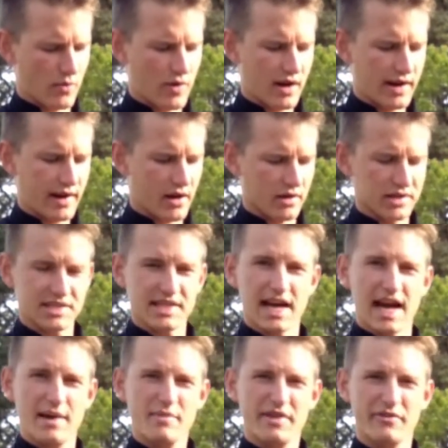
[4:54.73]
running all the
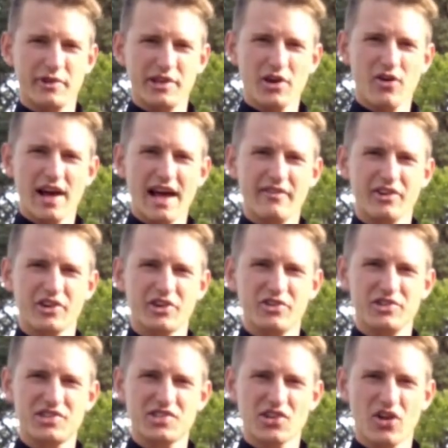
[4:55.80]
time, if we don't have a
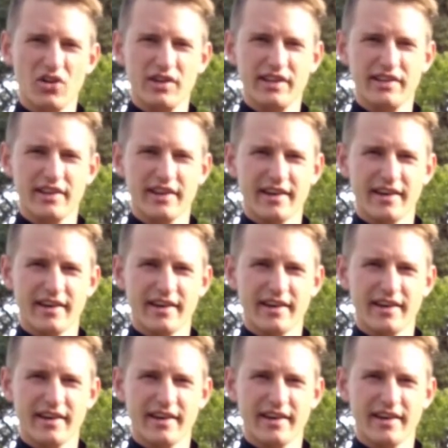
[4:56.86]
good solid